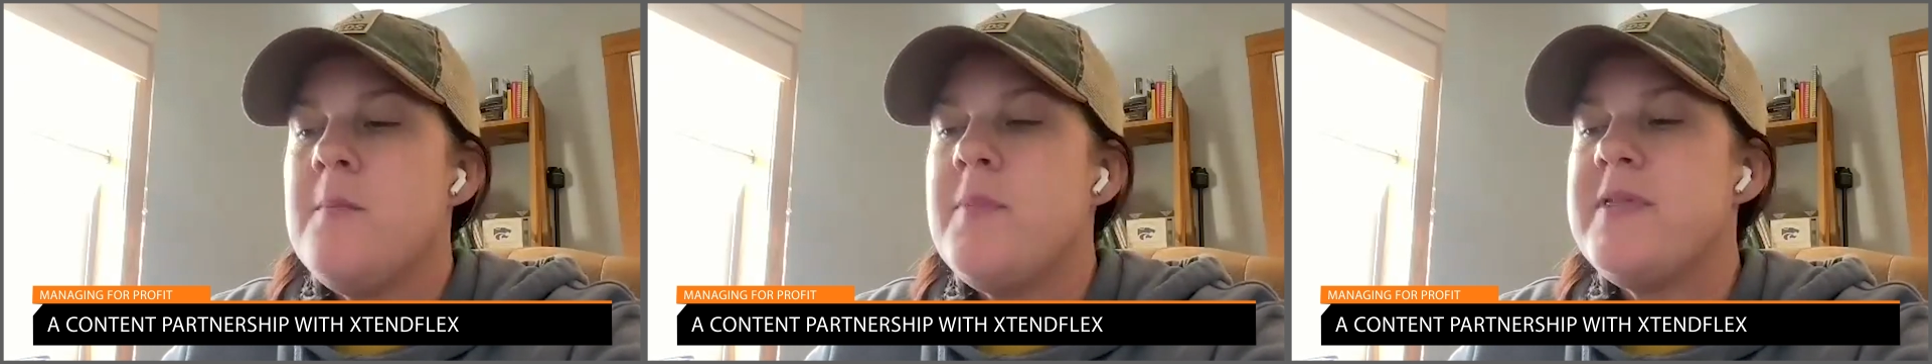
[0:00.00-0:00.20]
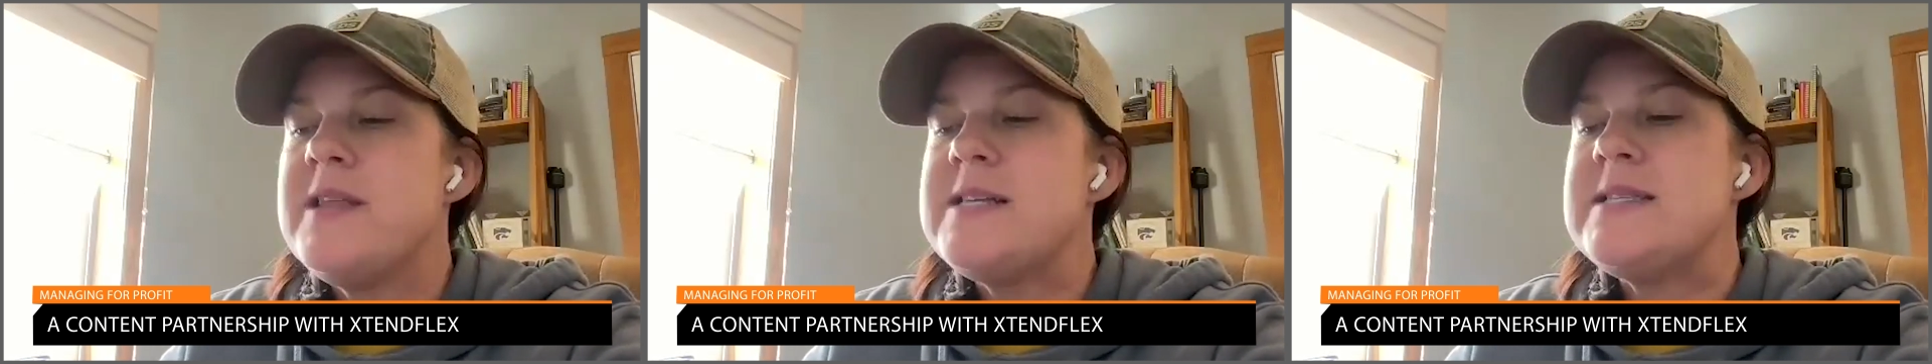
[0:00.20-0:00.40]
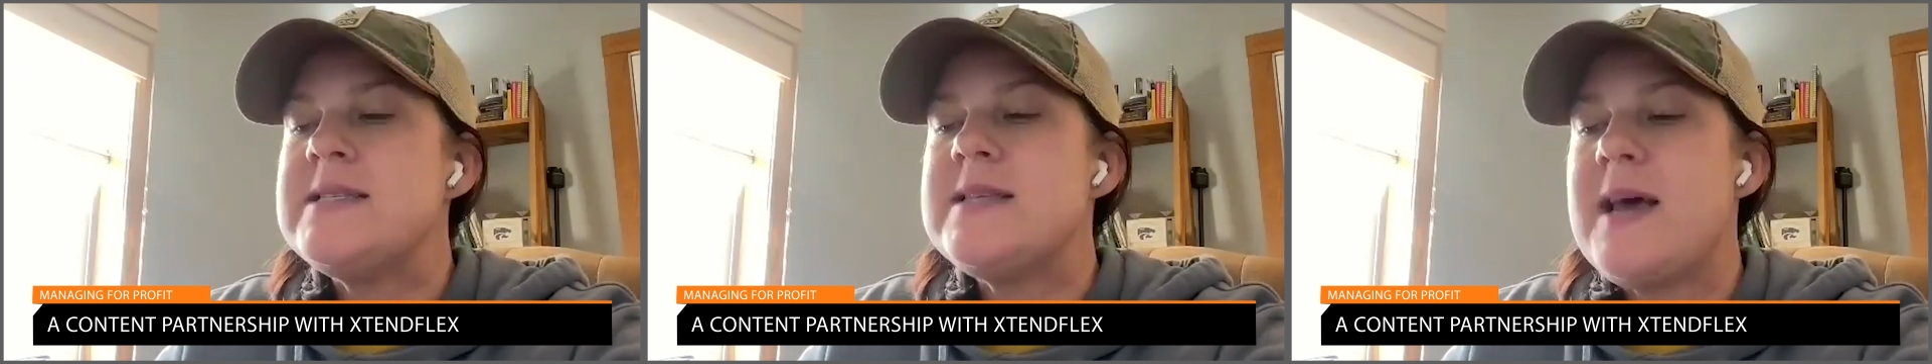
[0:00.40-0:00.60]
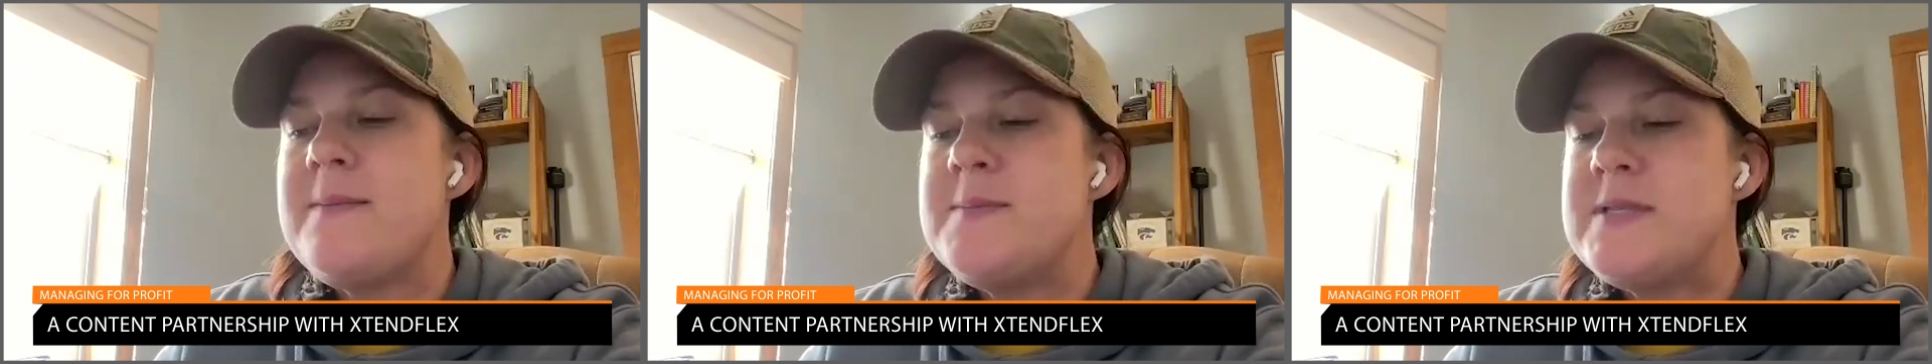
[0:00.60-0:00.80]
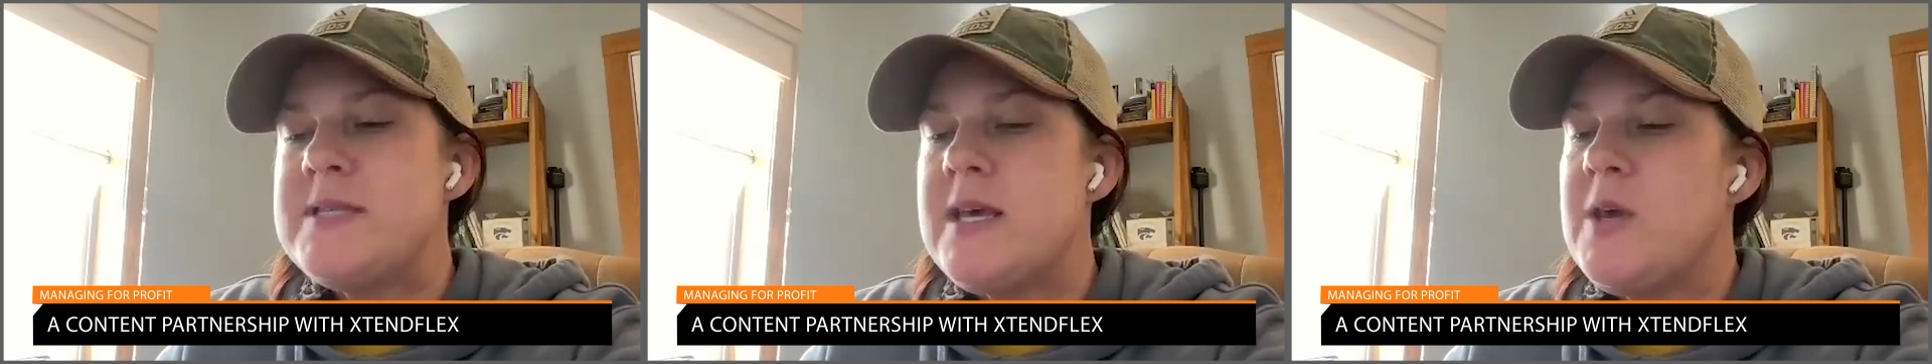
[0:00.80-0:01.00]
But the
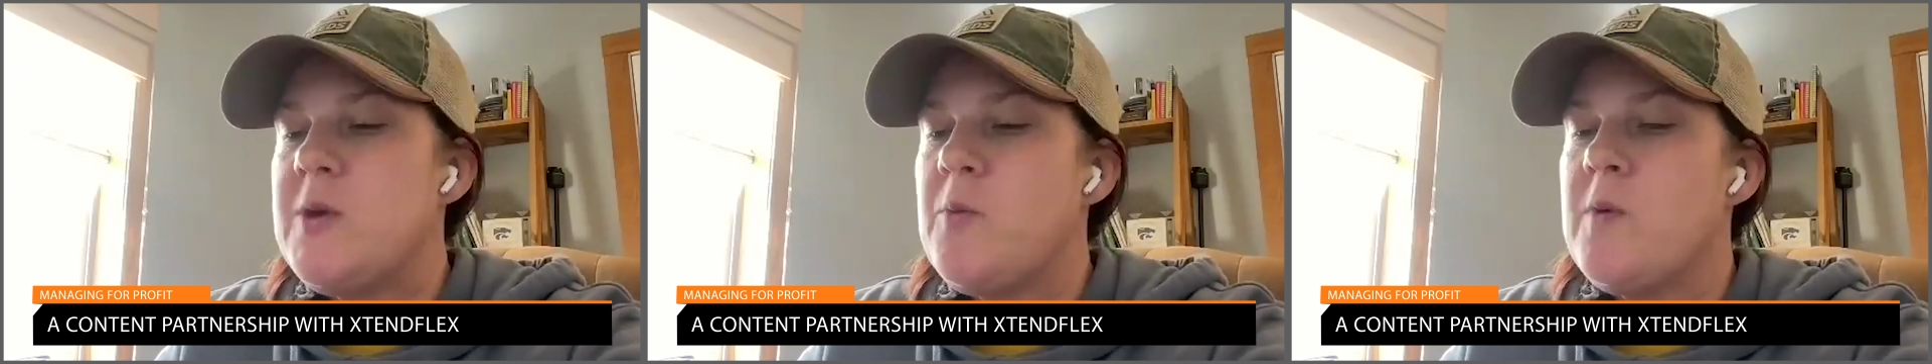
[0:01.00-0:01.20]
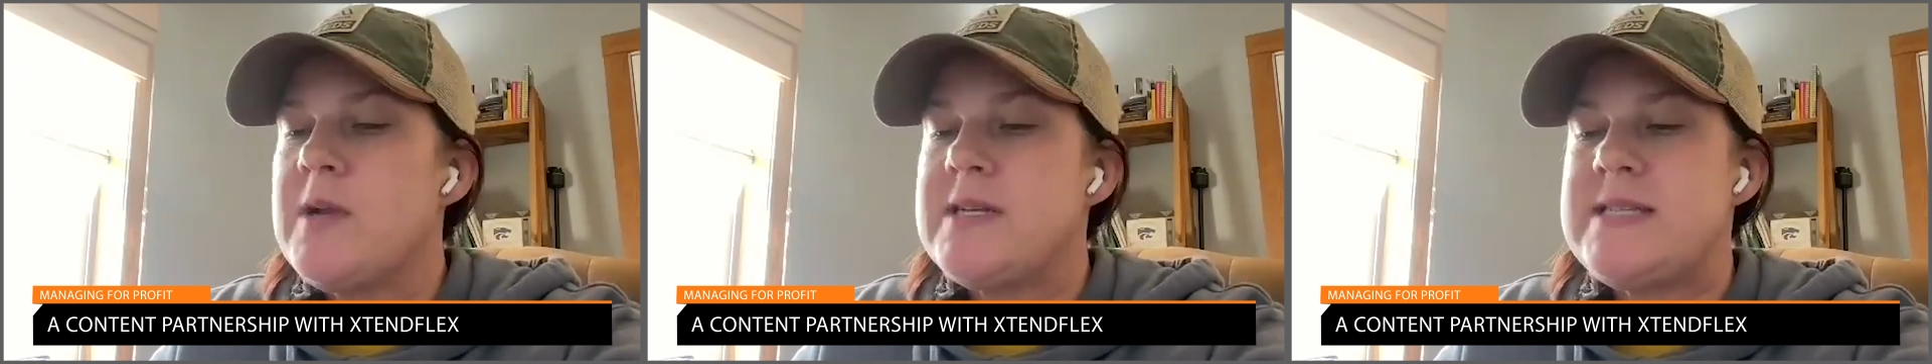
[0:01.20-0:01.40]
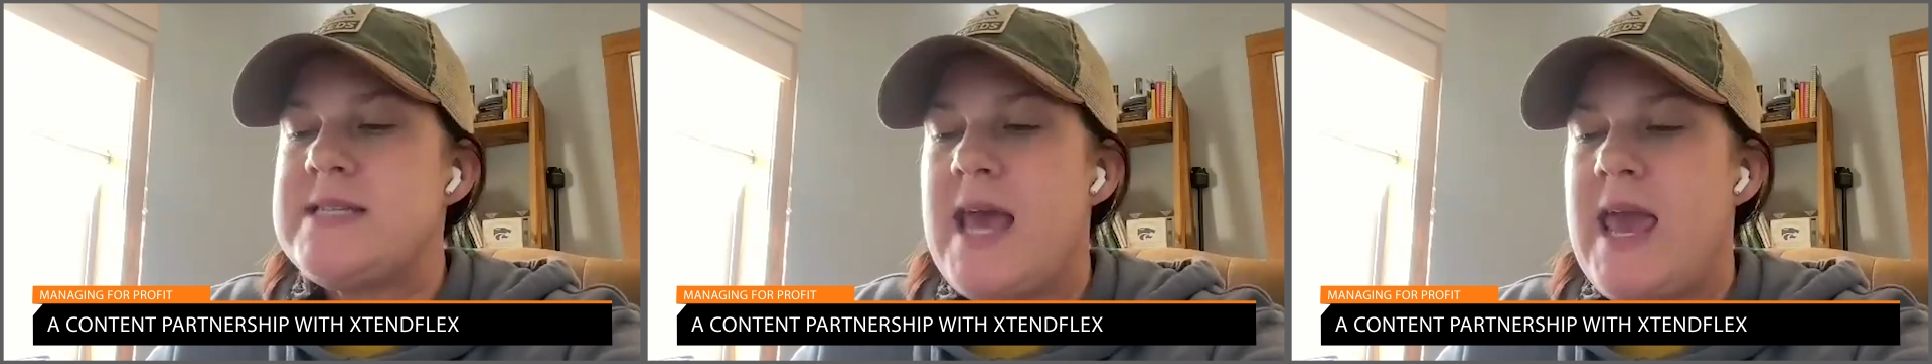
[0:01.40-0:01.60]
steps that you want to